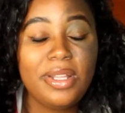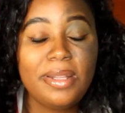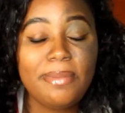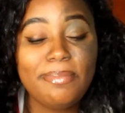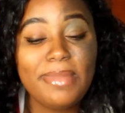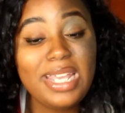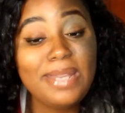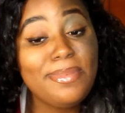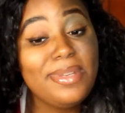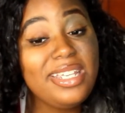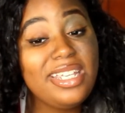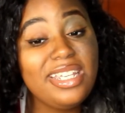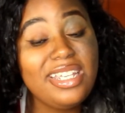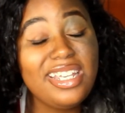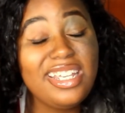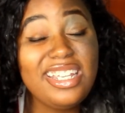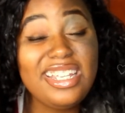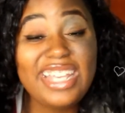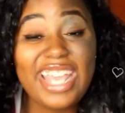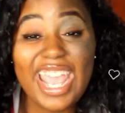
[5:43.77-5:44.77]

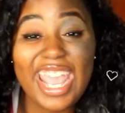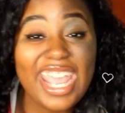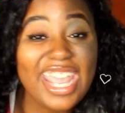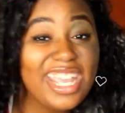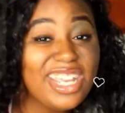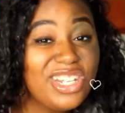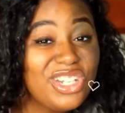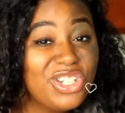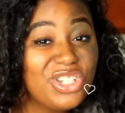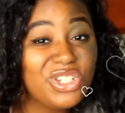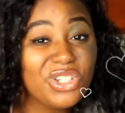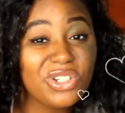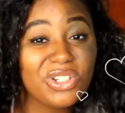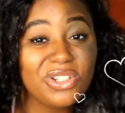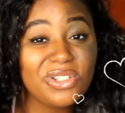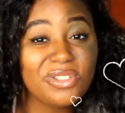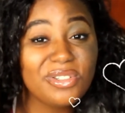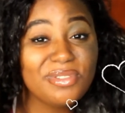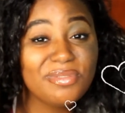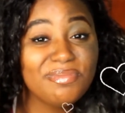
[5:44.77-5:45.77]
Maybe engaged
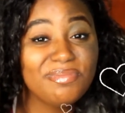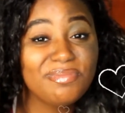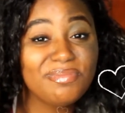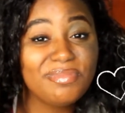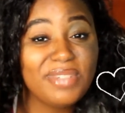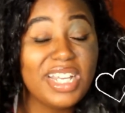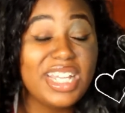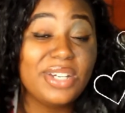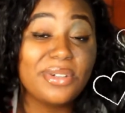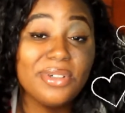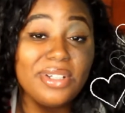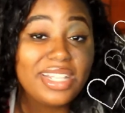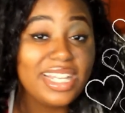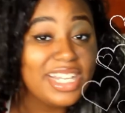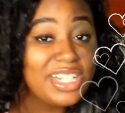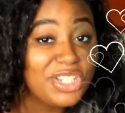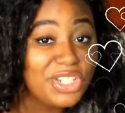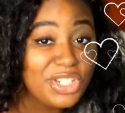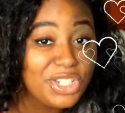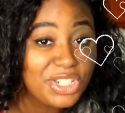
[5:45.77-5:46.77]
or in a
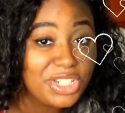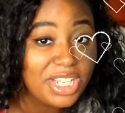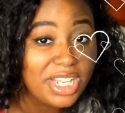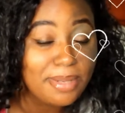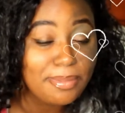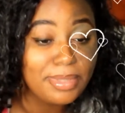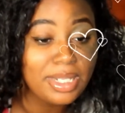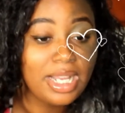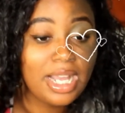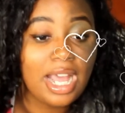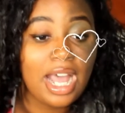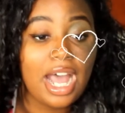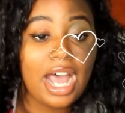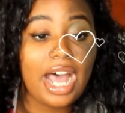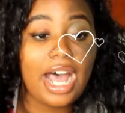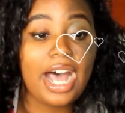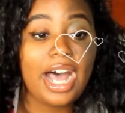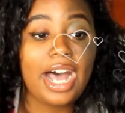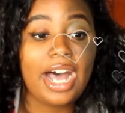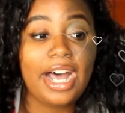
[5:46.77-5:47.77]
relationship.
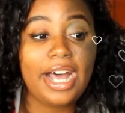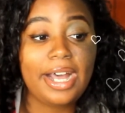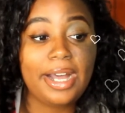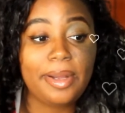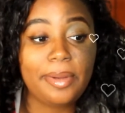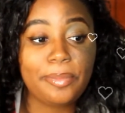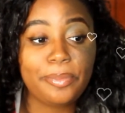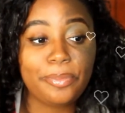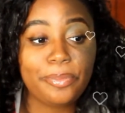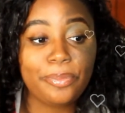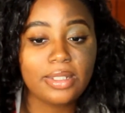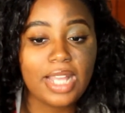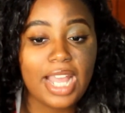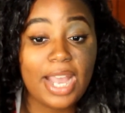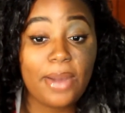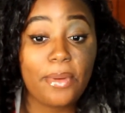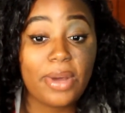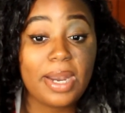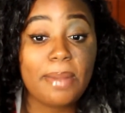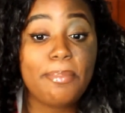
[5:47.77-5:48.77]

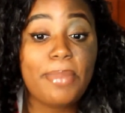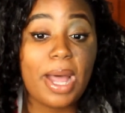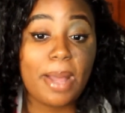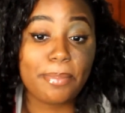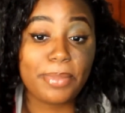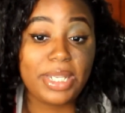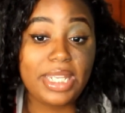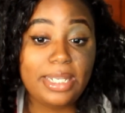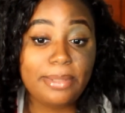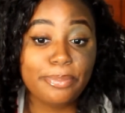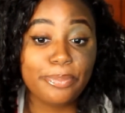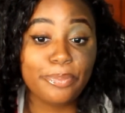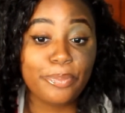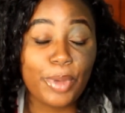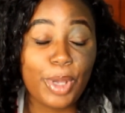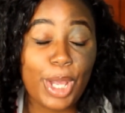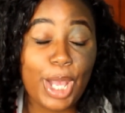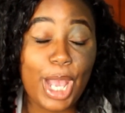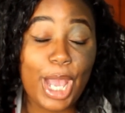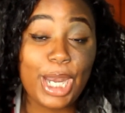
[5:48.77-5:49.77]
I want a puppy
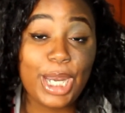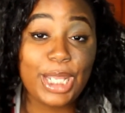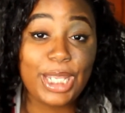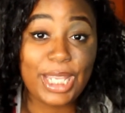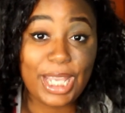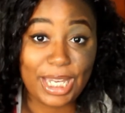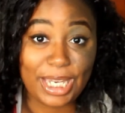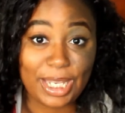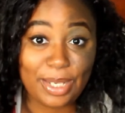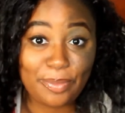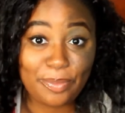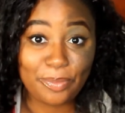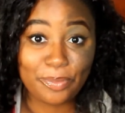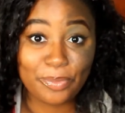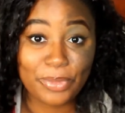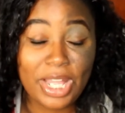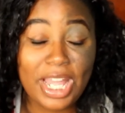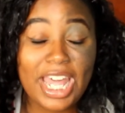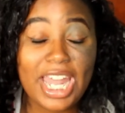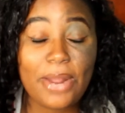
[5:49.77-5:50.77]
and a kitty.
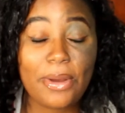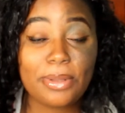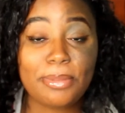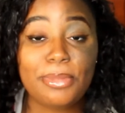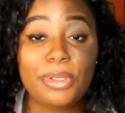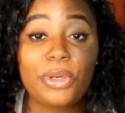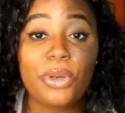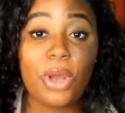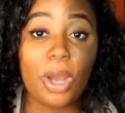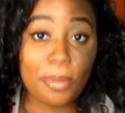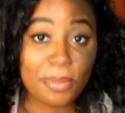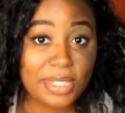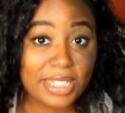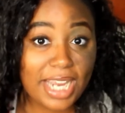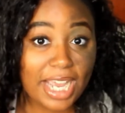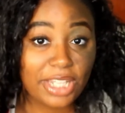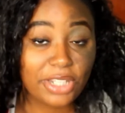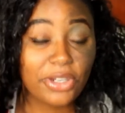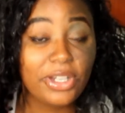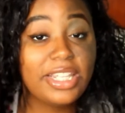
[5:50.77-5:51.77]
I want them to grow up
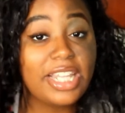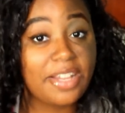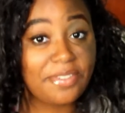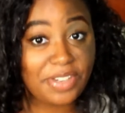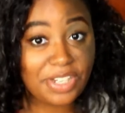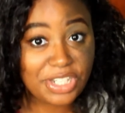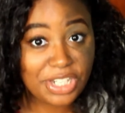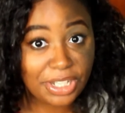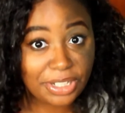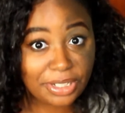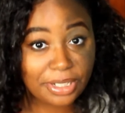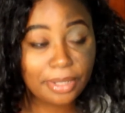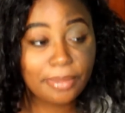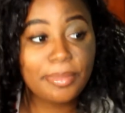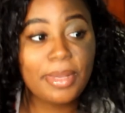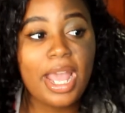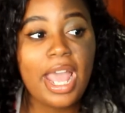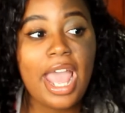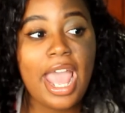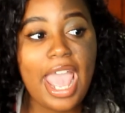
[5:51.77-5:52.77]
together and love each other.
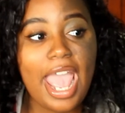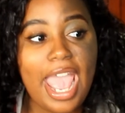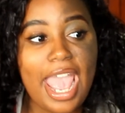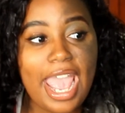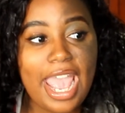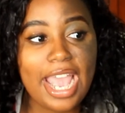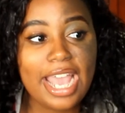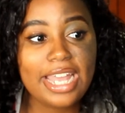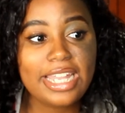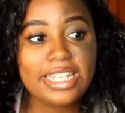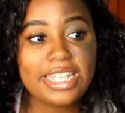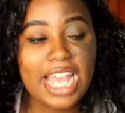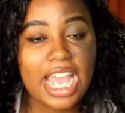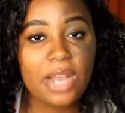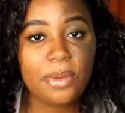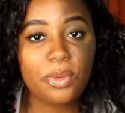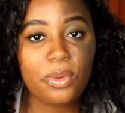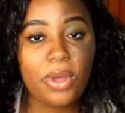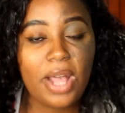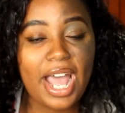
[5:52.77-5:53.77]
And
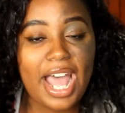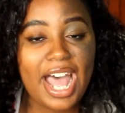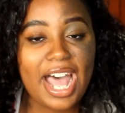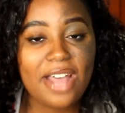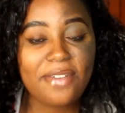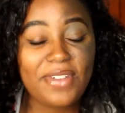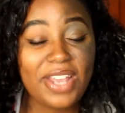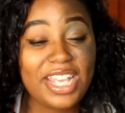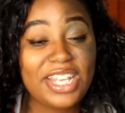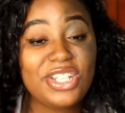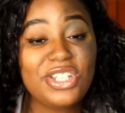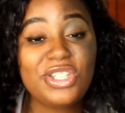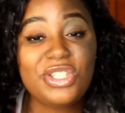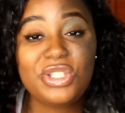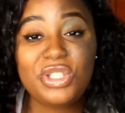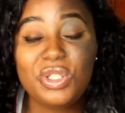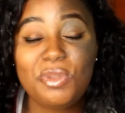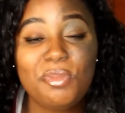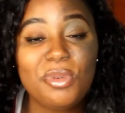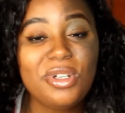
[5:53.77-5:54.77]
I will have a
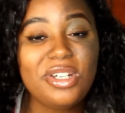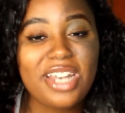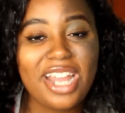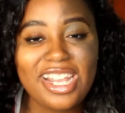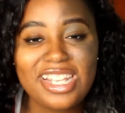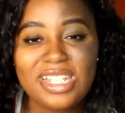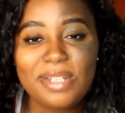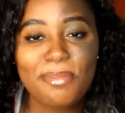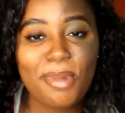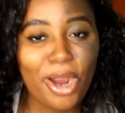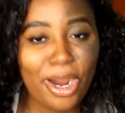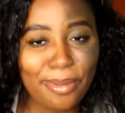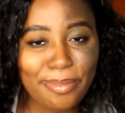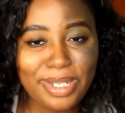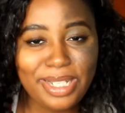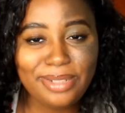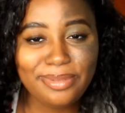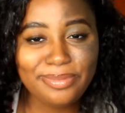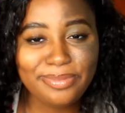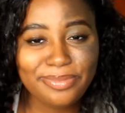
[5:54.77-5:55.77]
super nice
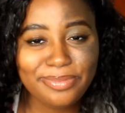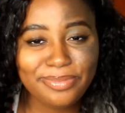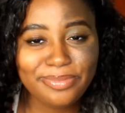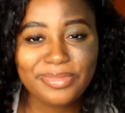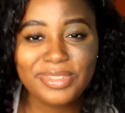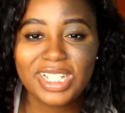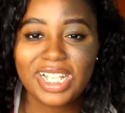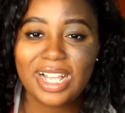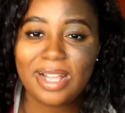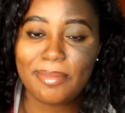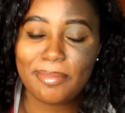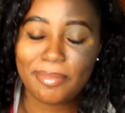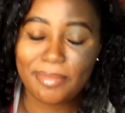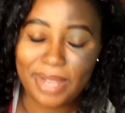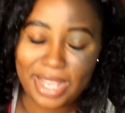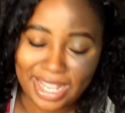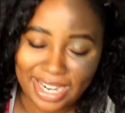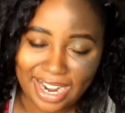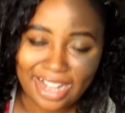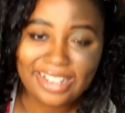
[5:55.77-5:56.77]
apartment
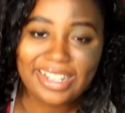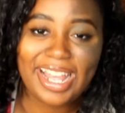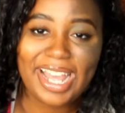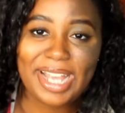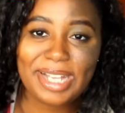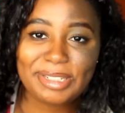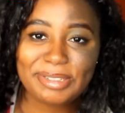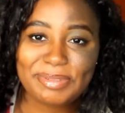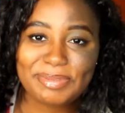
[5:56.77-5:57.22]
in LA.